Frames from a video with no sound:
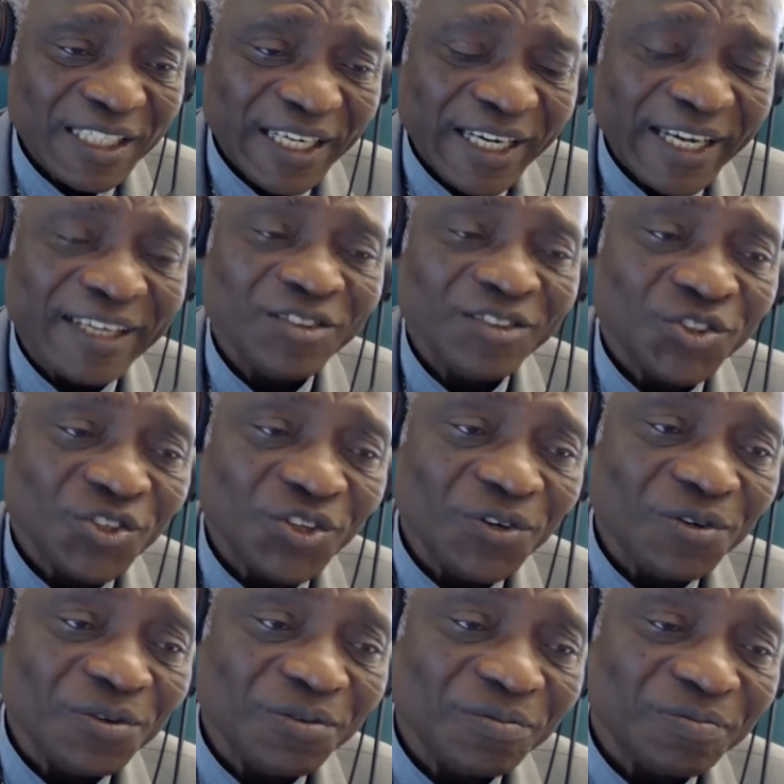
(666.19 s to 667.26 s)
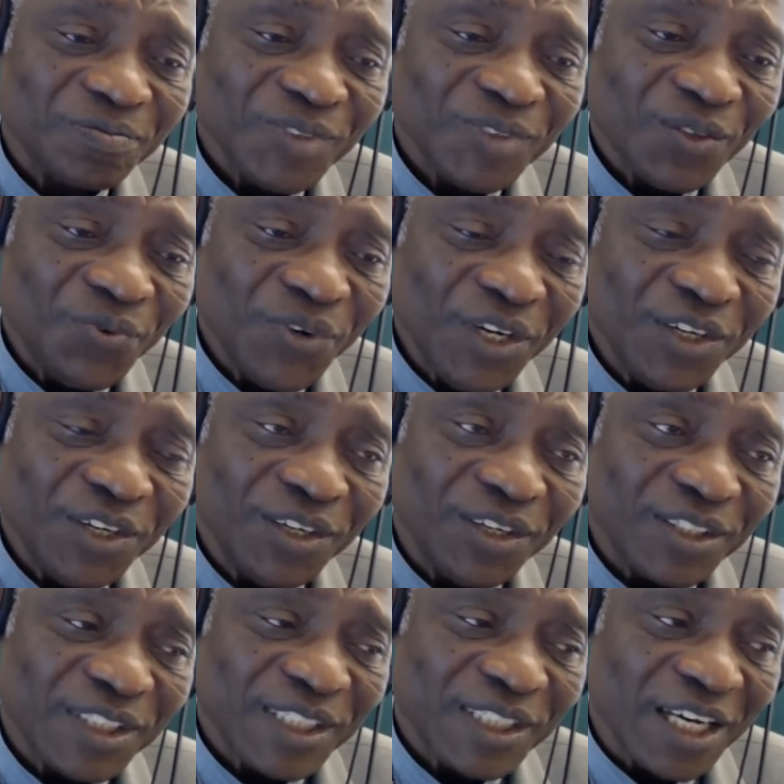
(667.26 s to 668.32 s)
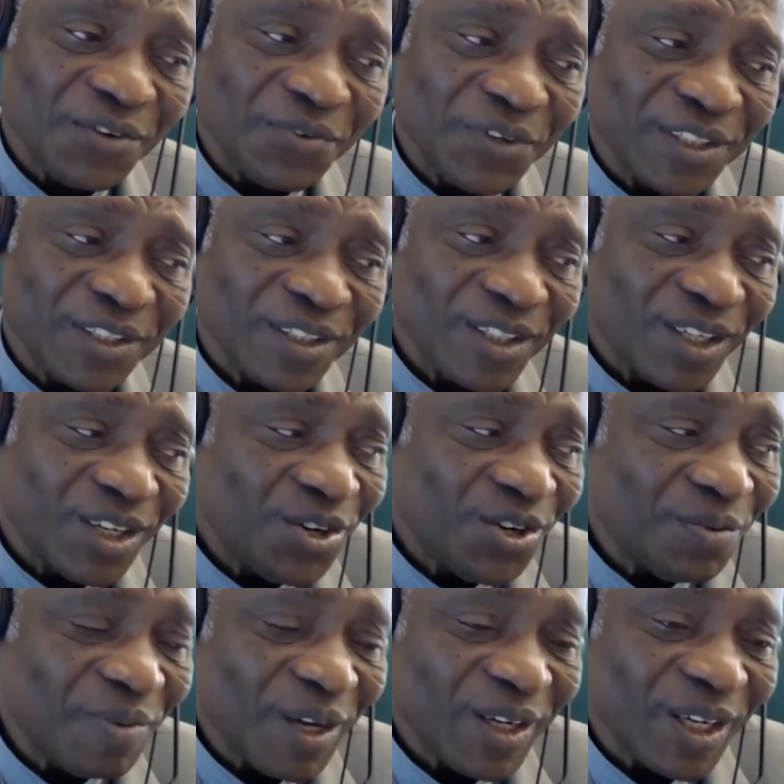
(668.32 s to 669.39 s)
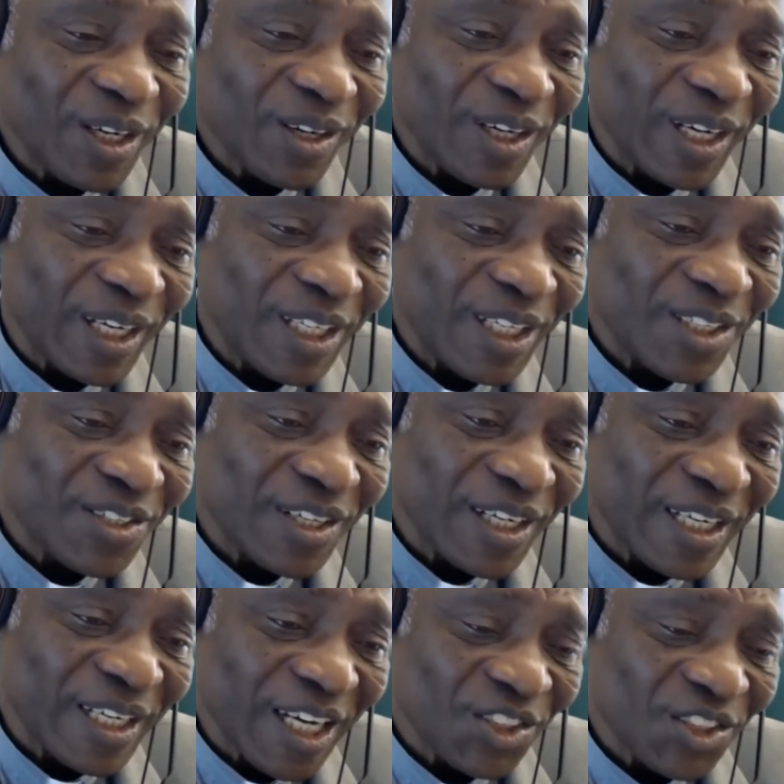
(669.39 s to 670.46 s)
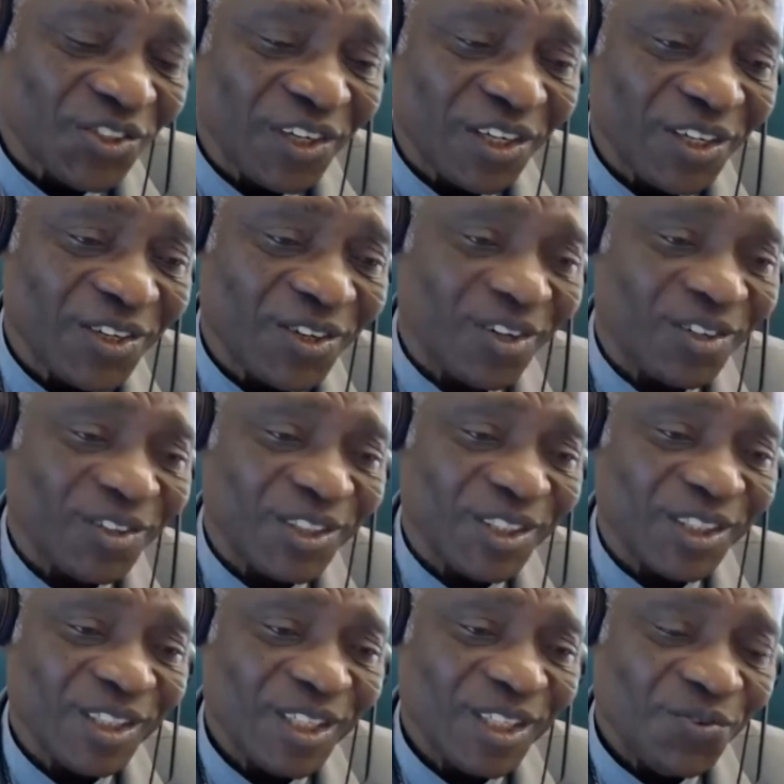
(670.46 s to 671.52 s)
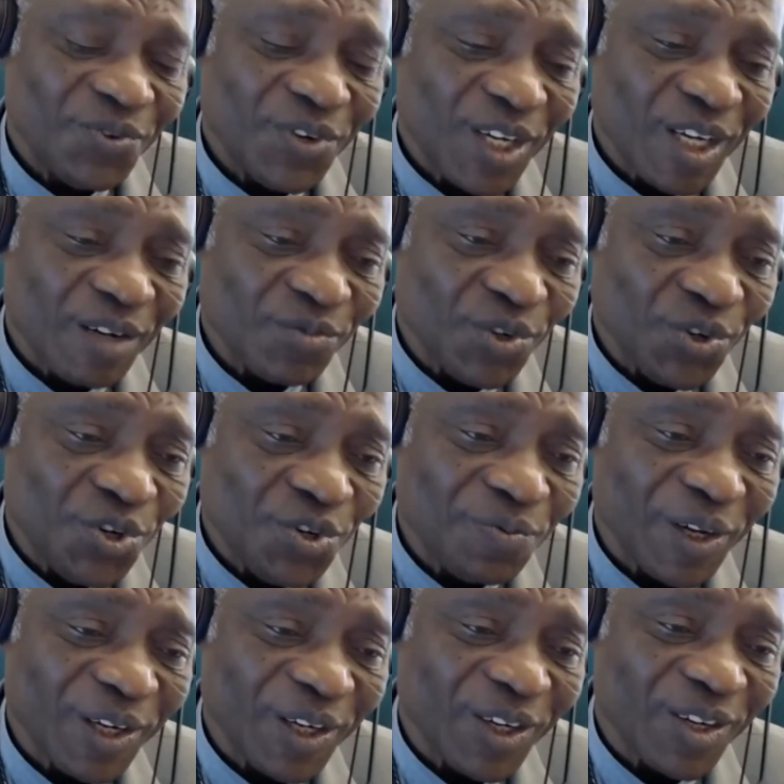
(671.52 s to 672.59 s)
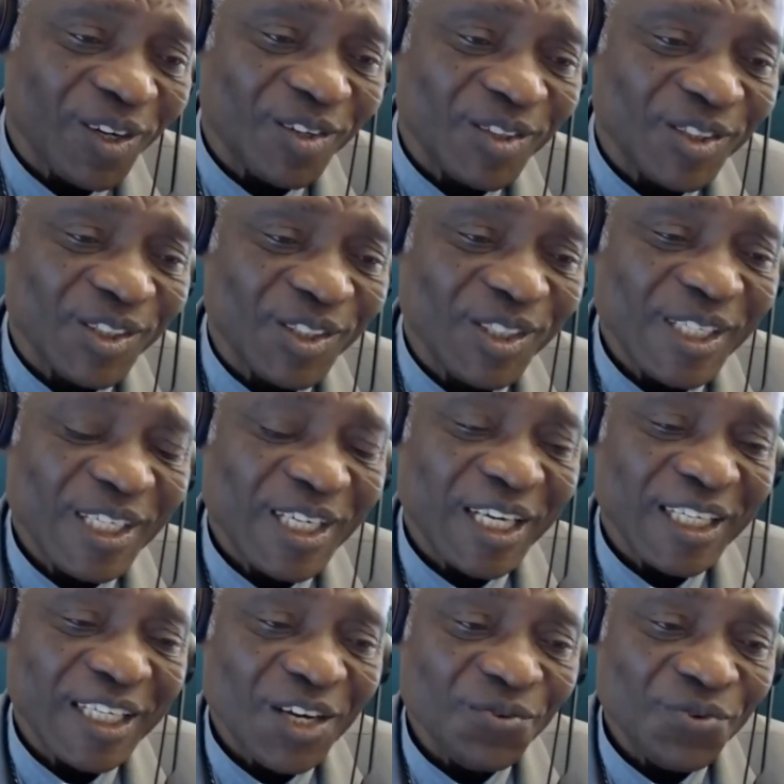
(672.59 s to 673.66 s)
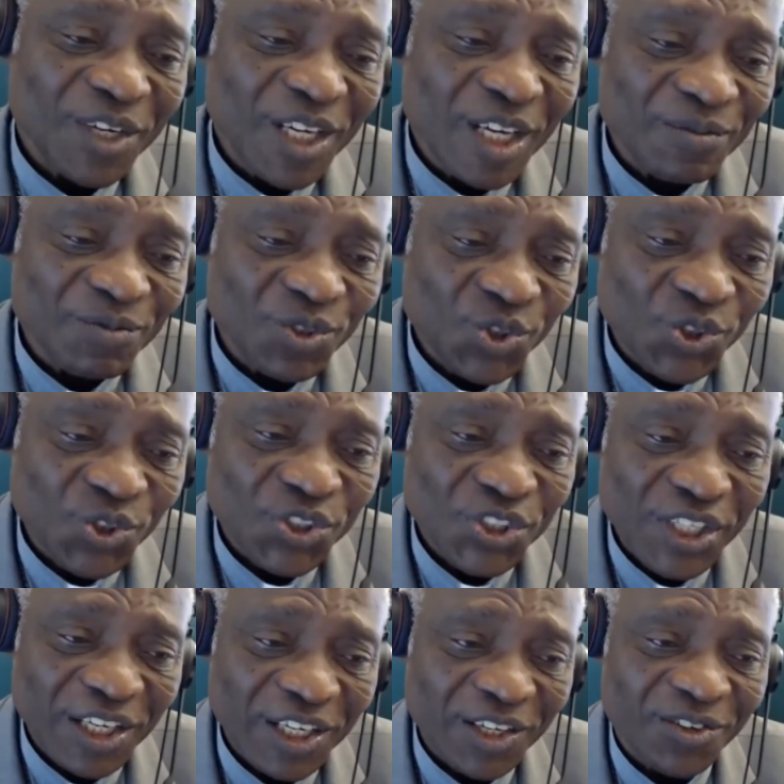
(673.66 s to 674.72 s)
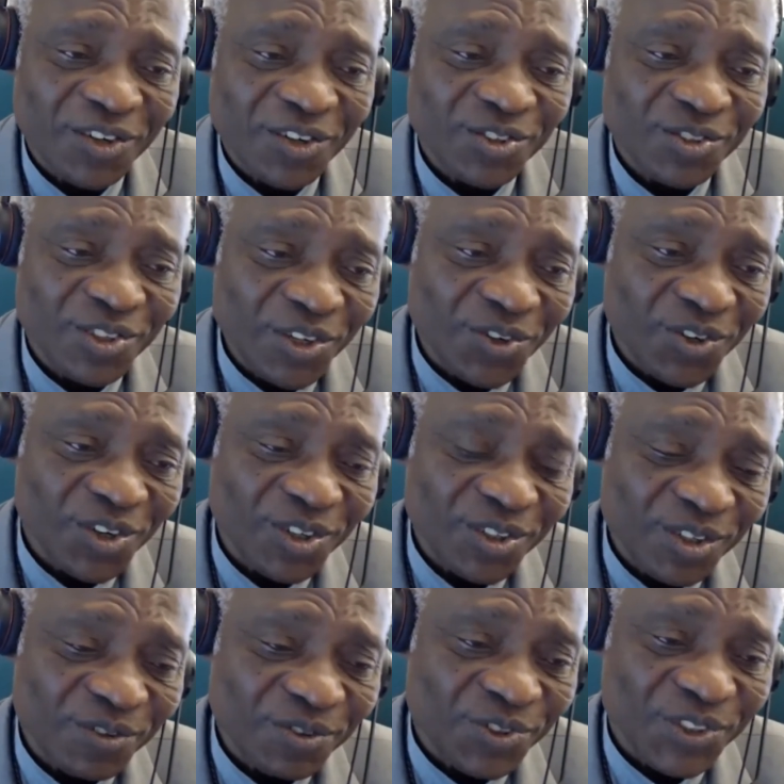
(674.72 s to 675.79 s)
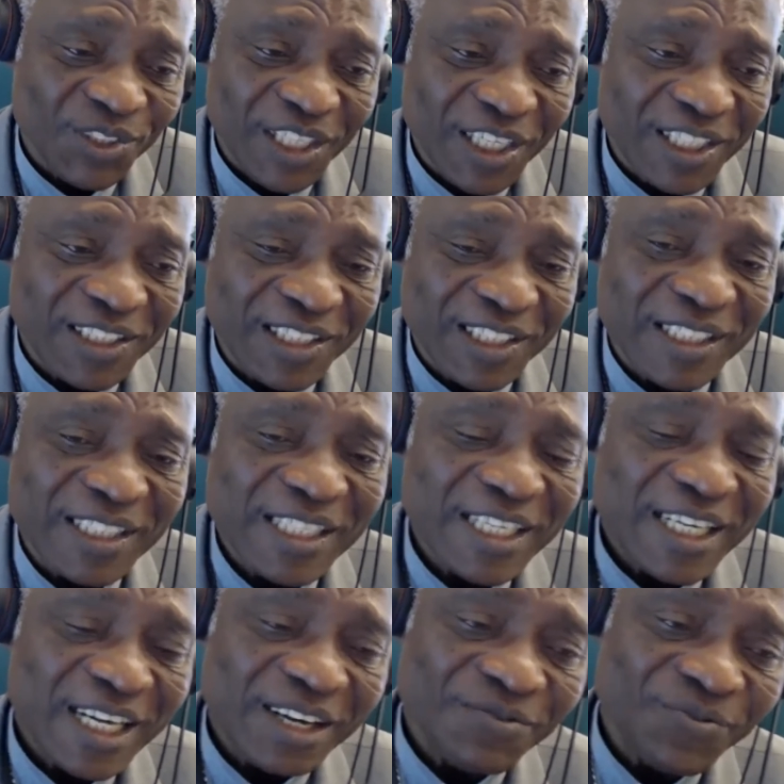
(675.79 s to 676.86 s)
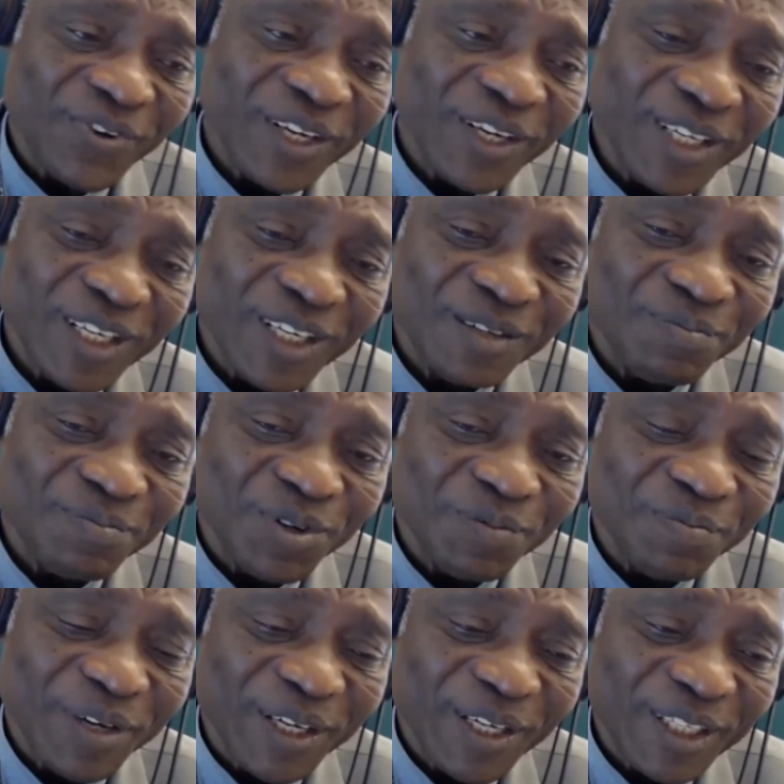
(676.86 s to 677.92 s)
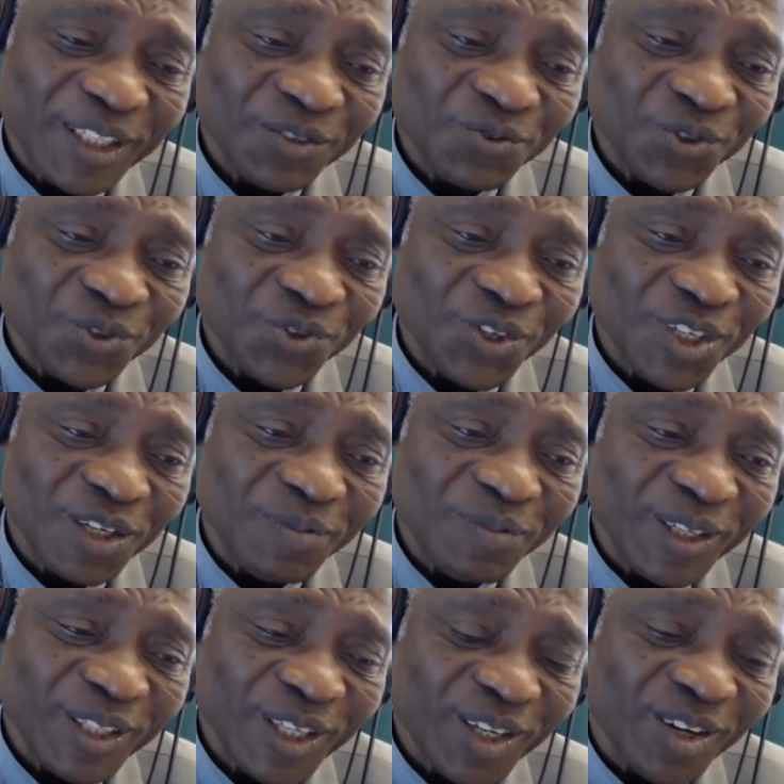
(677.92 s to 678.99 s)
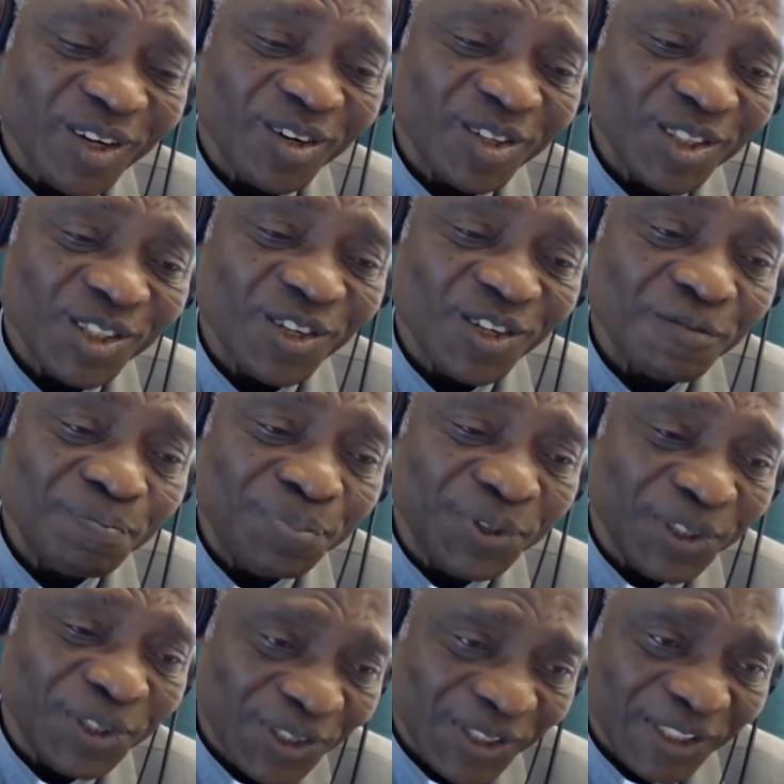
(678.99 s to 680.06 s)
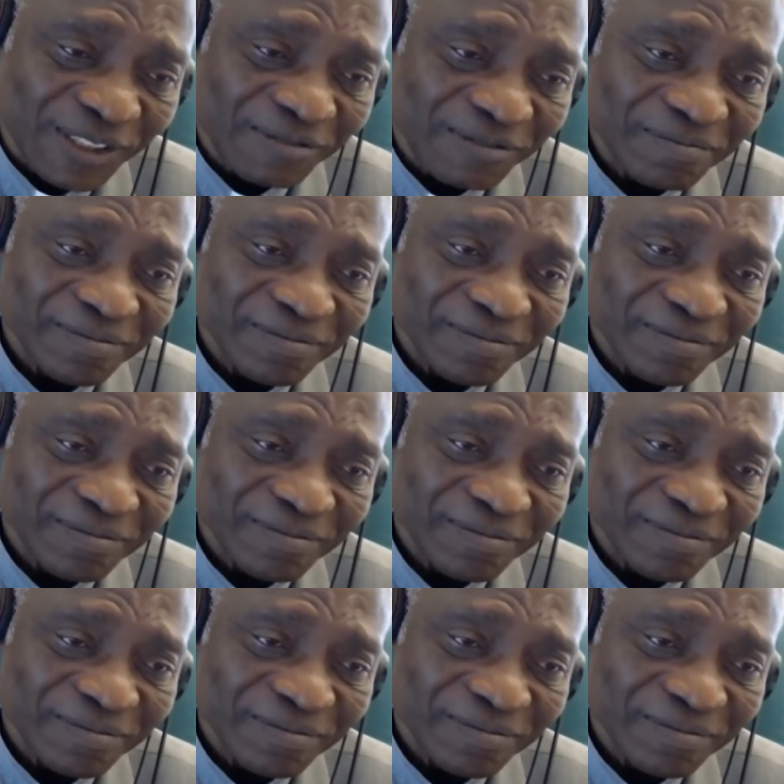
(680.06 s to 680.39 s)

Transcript: And so we start with natural ecology, we come to human ecology, and now we come to social ecology, ecology of society, and finally Pope Benedict will talk about the ecology of peace.